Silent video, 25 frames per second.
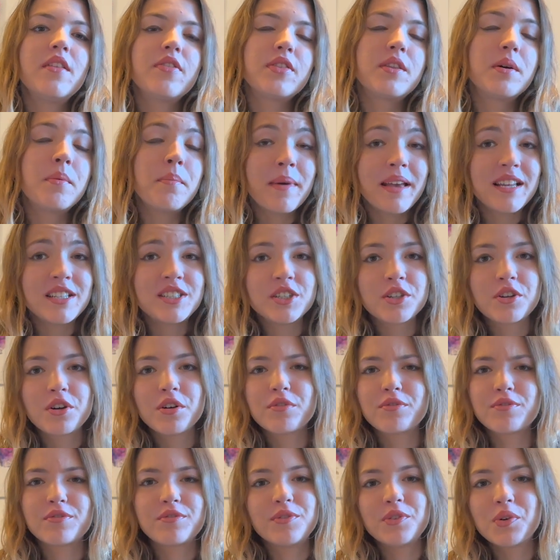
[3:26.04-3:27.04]
The magic
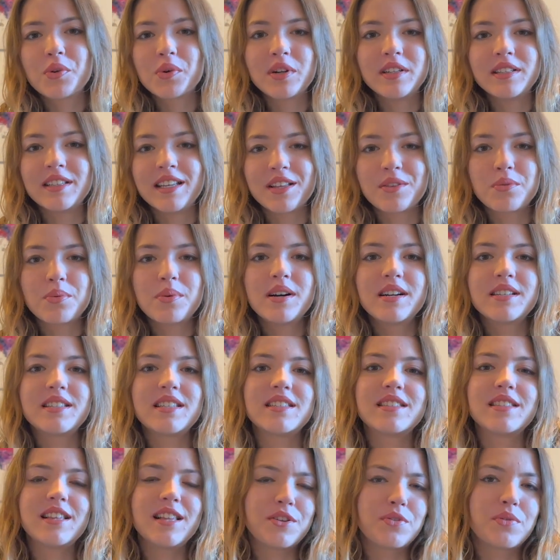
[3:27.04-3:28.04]
of neural networks
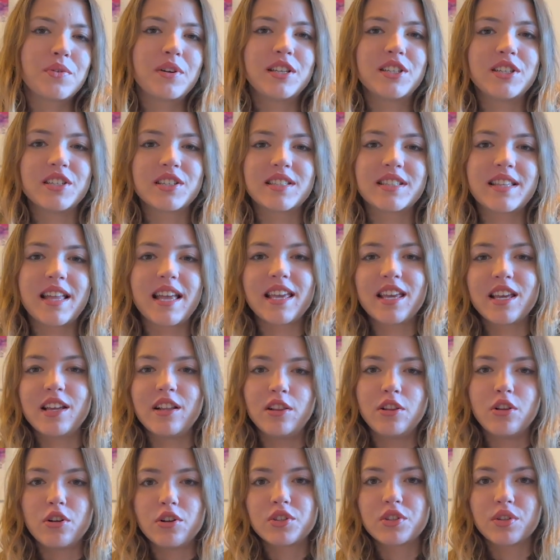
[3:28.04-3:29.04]
is literally just
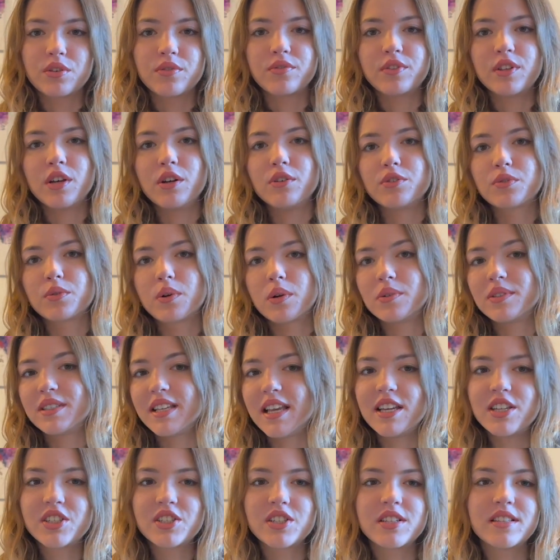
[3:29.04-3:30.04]
stacking lots of those
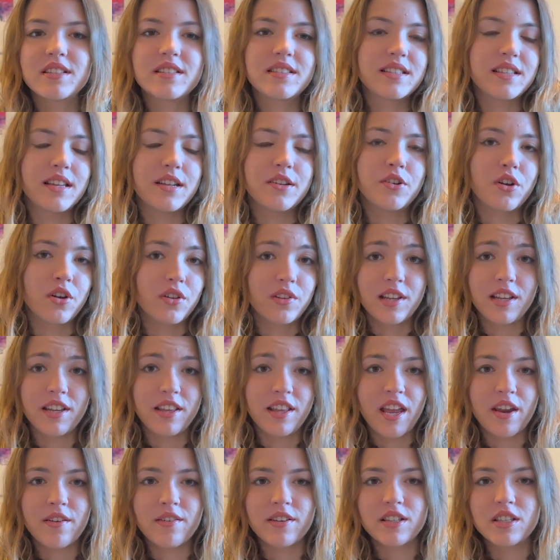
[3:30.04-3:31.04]
rotations and
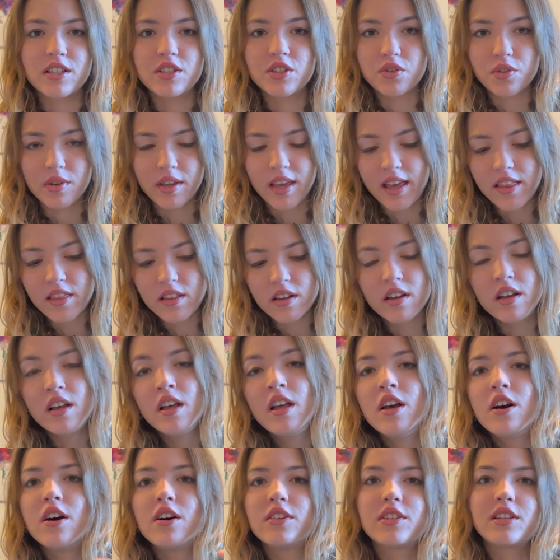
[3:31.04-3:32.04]
nonlinearities together
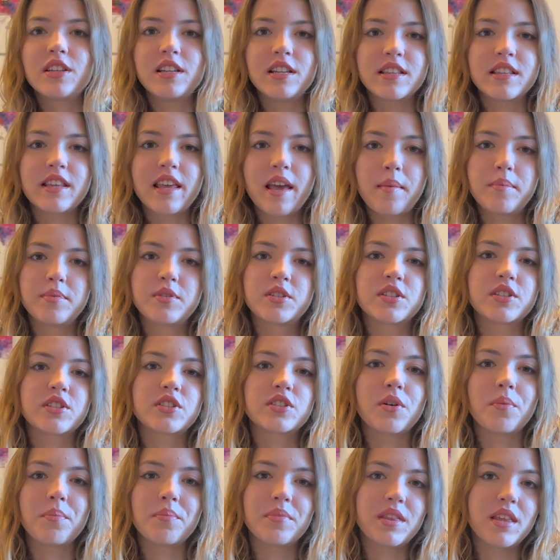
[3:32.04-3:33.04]
until it captures
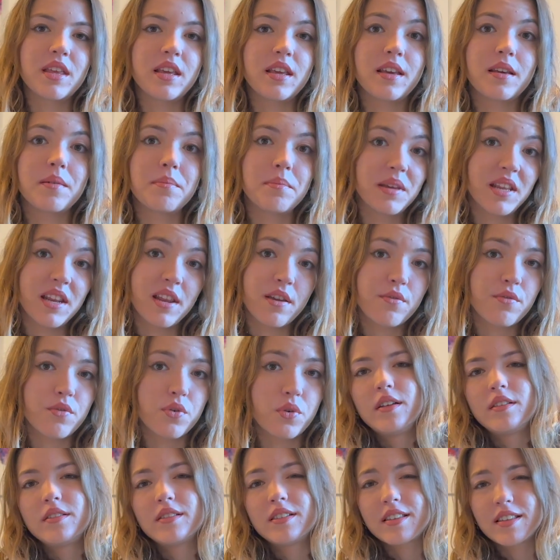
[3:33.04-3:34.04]
something
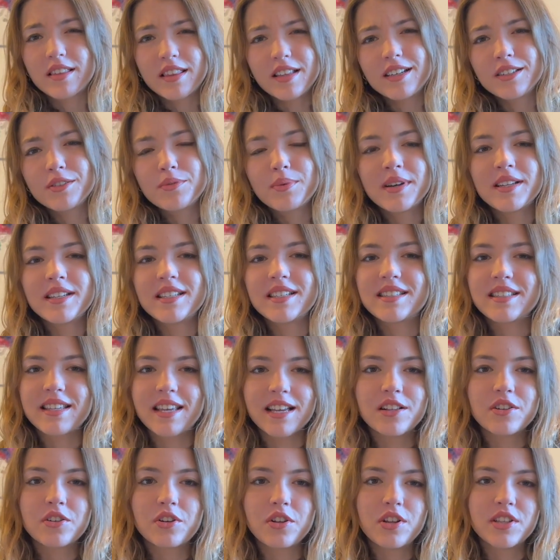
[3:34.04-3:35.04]
meaningful. The third one is
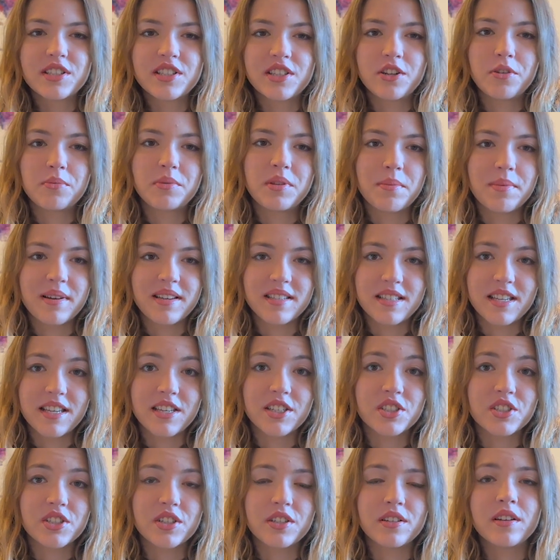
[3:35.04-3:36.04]
calculus and
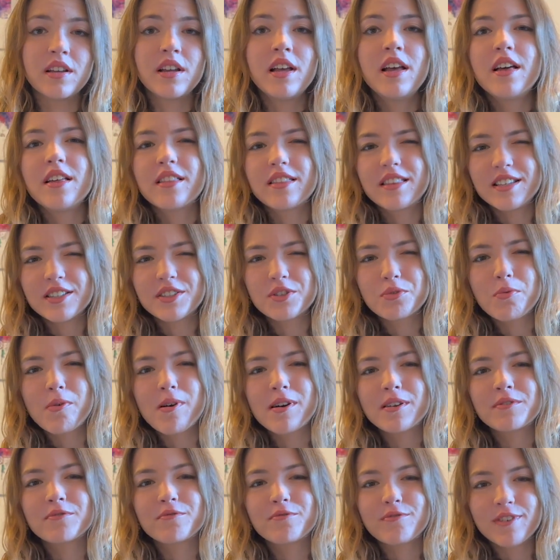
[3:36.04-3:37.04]
optimization. This
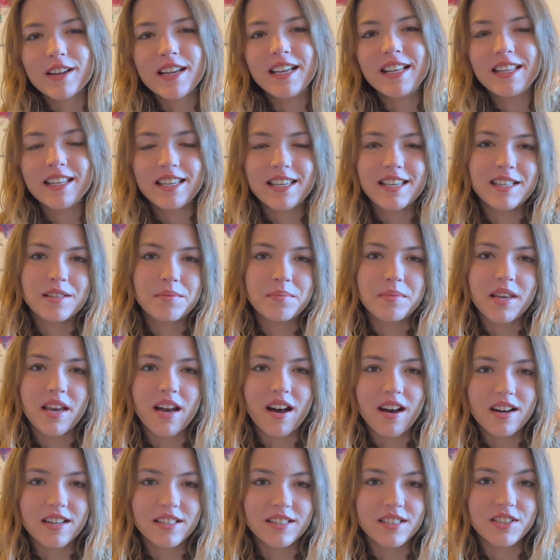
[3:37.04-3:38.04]
one really hit me
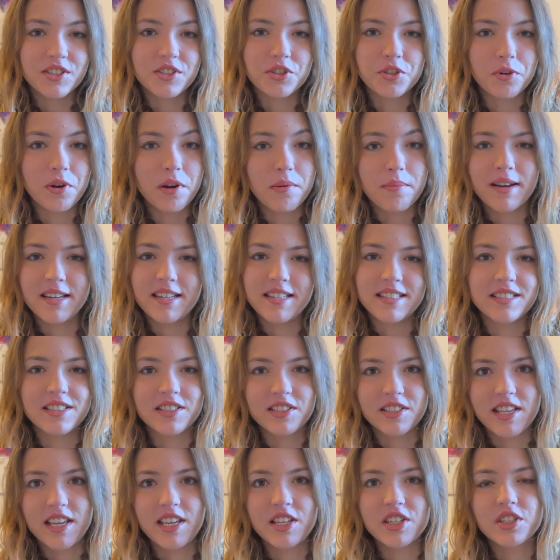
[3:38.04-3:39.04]
hardest during my
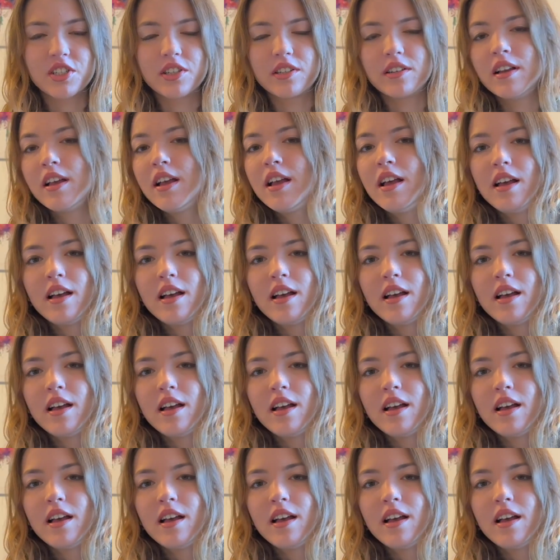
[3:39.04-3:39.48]
dissertation.